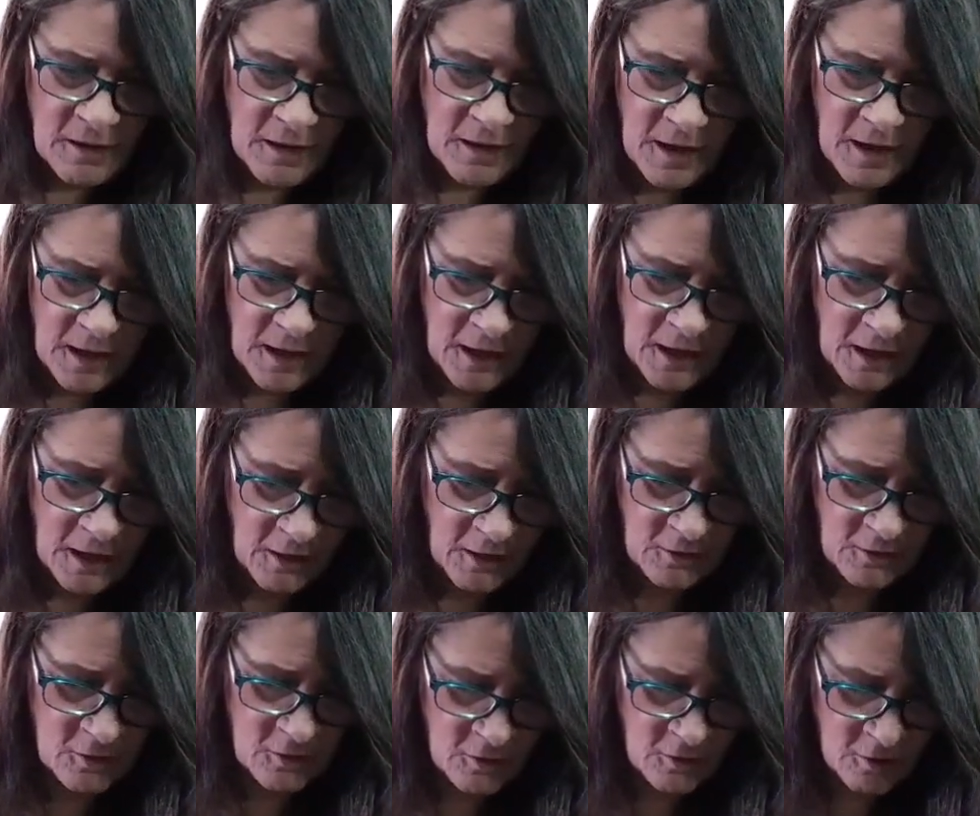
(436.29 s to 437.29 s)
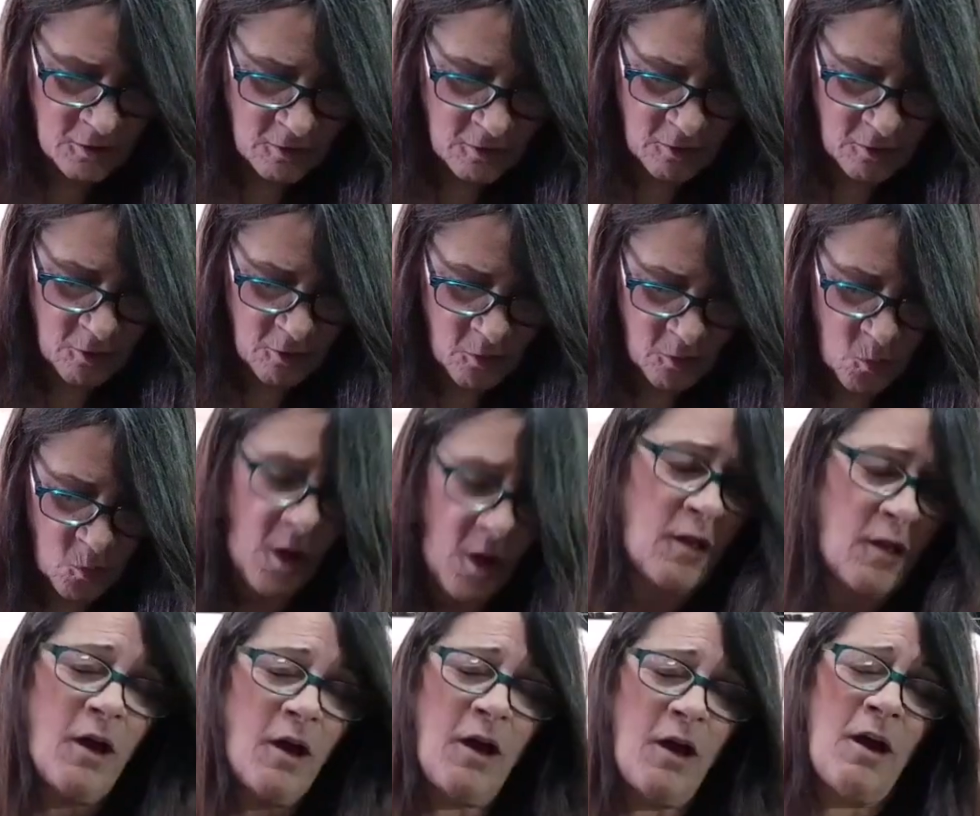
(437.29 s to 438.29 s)
And
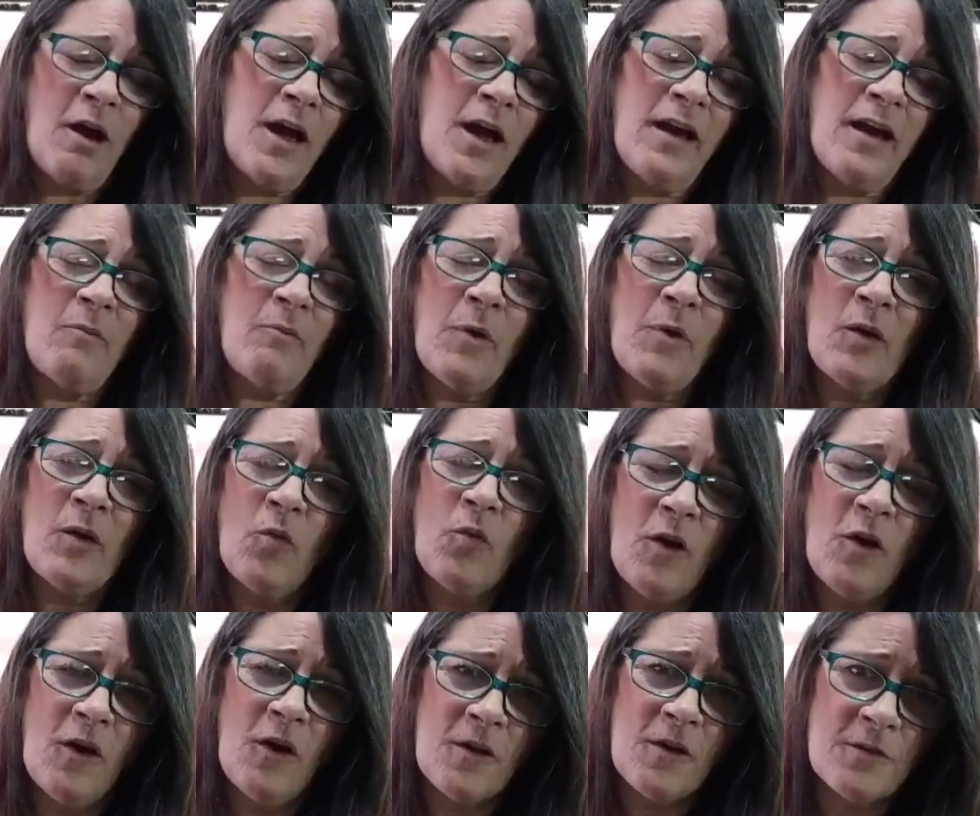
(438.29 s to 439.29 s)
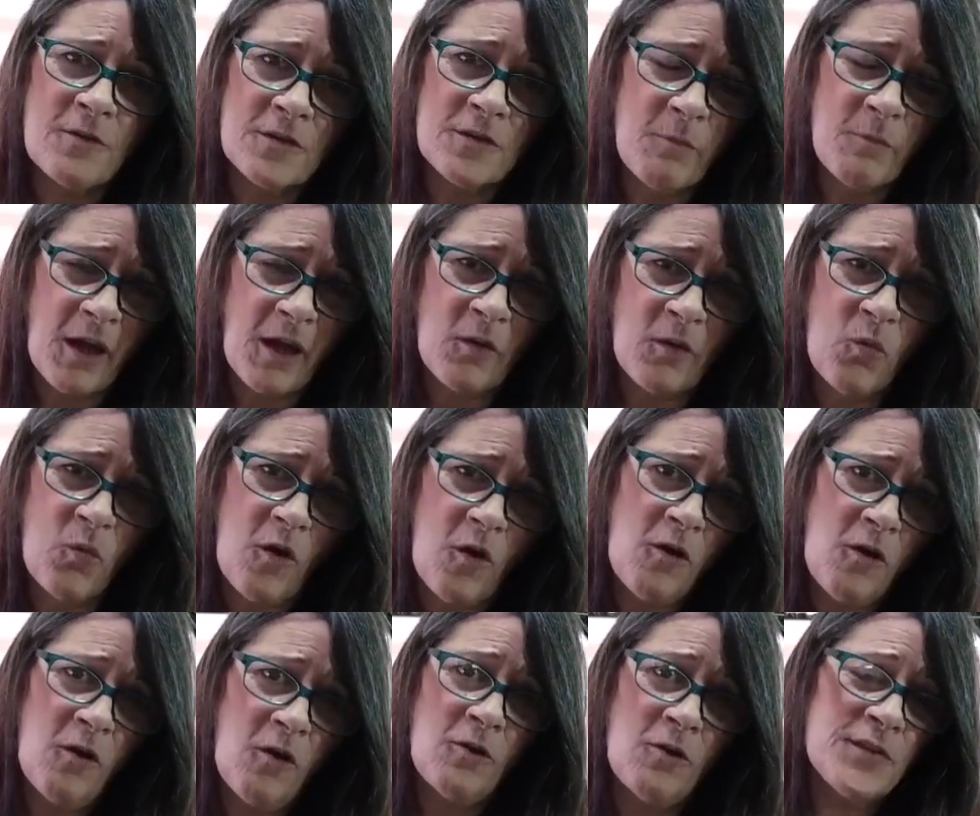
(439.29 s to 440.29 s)
voila, I have my
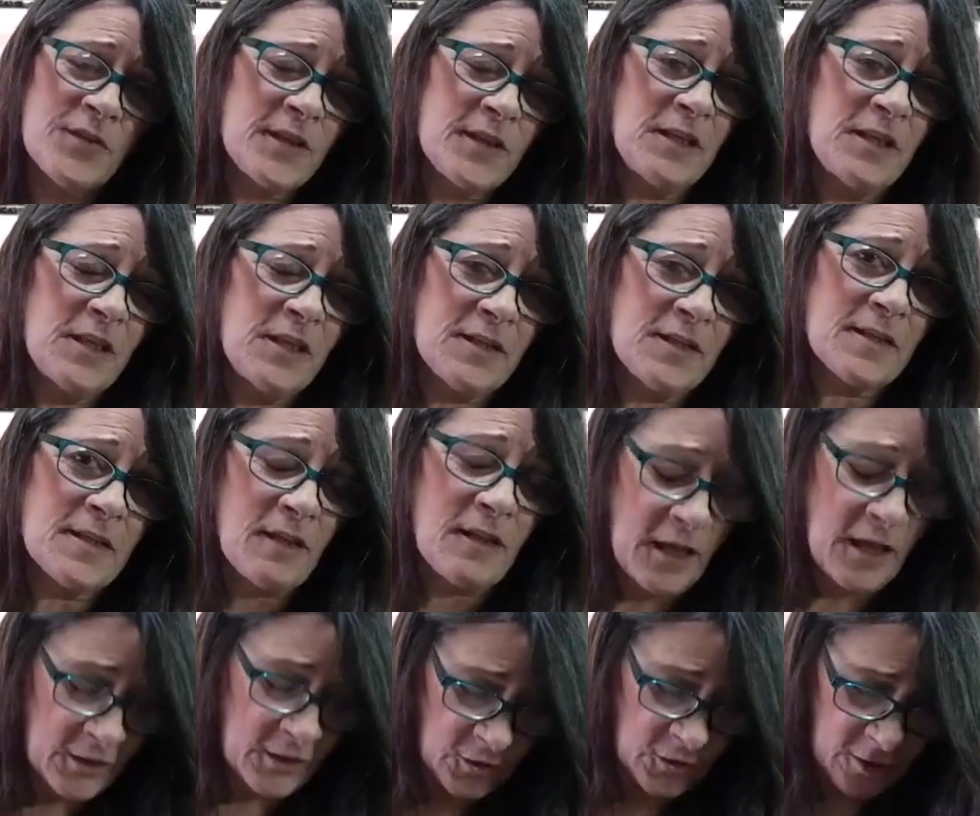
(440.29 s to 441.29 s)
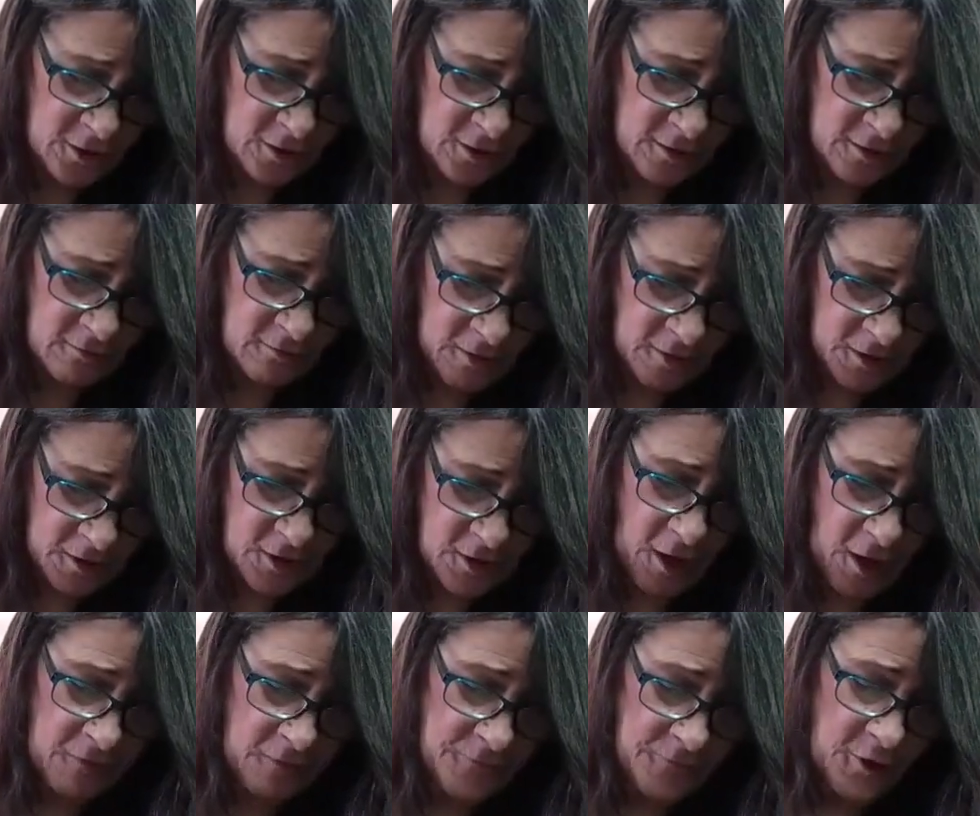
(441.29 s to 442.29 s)
walls and insulation
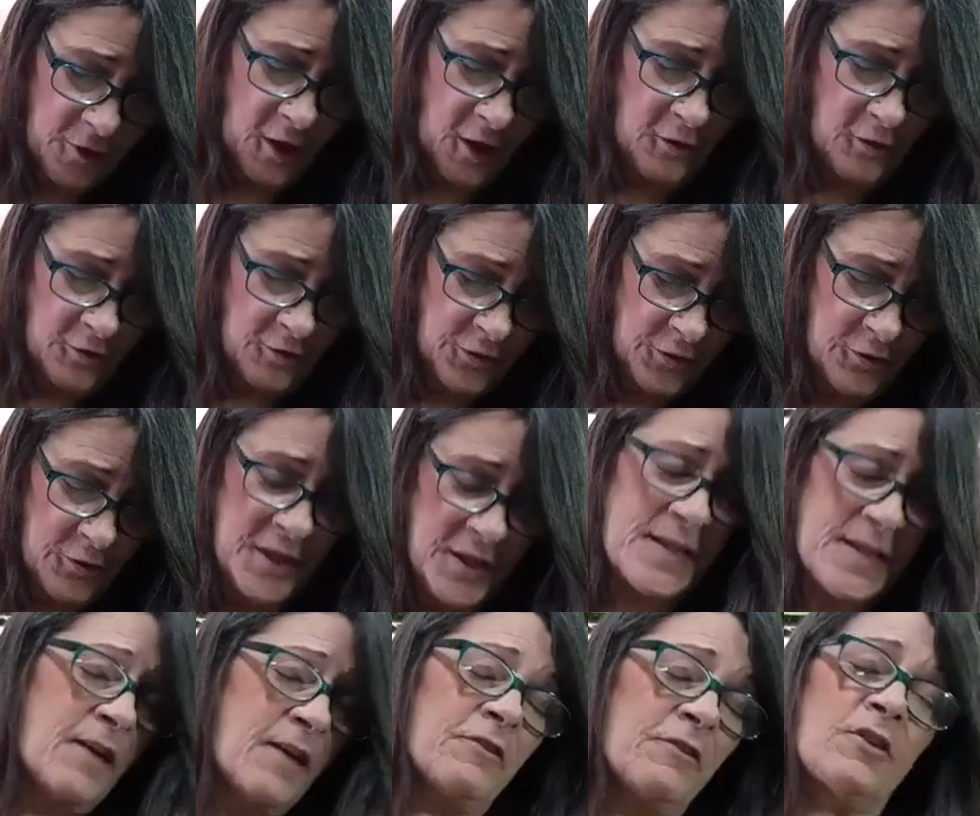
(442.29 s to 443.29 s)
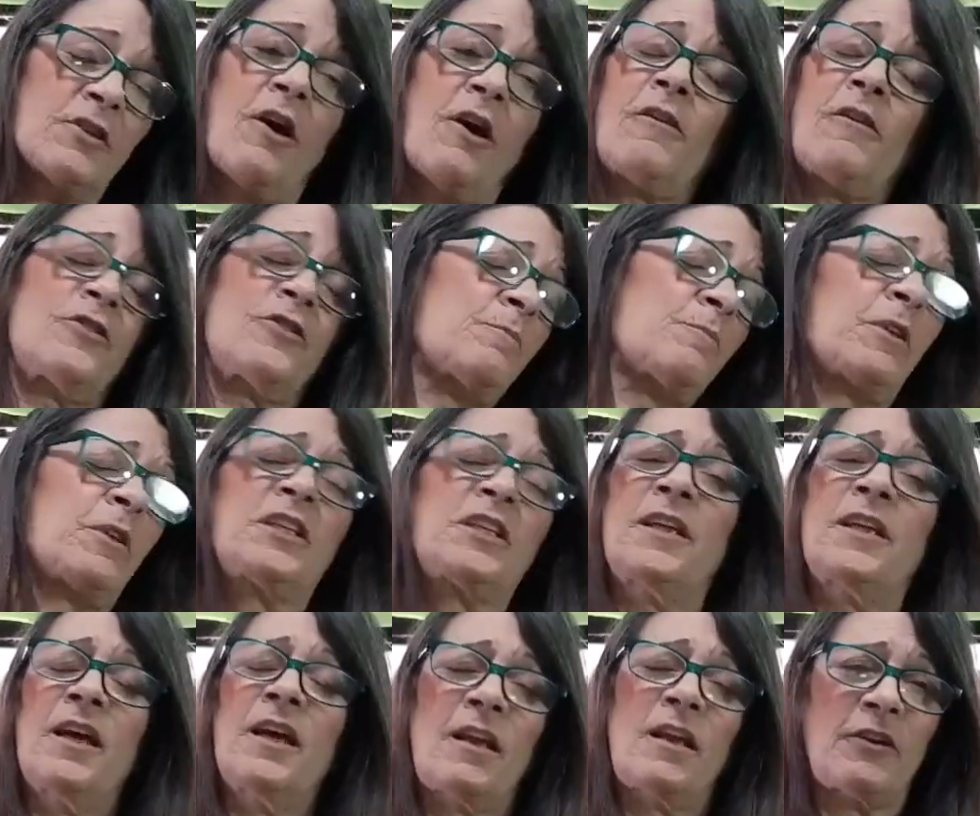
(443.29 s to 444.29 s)
done for $137. But
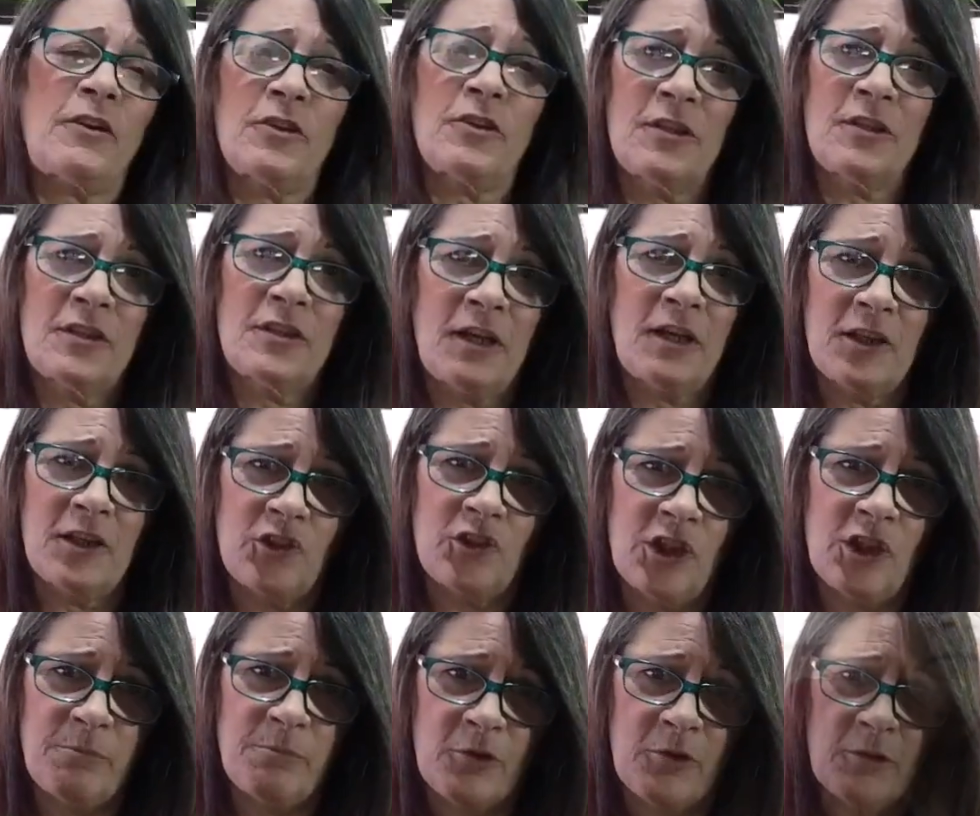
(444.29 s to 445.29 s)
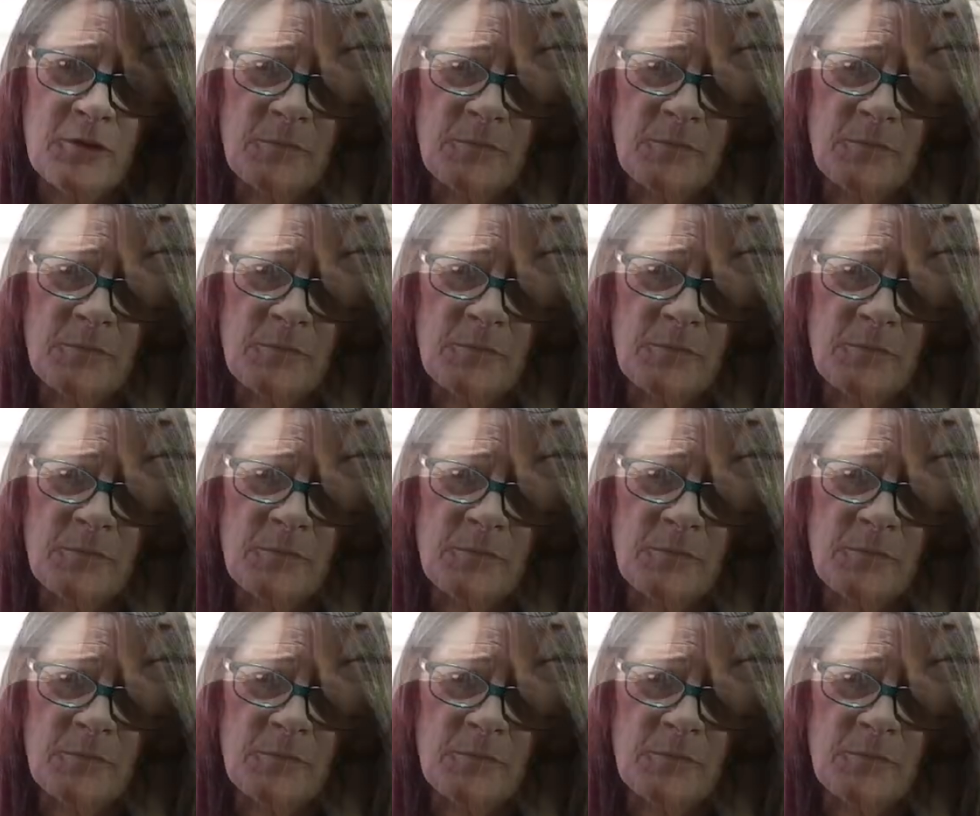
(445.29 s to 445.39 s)
again, I could have done it cheaper.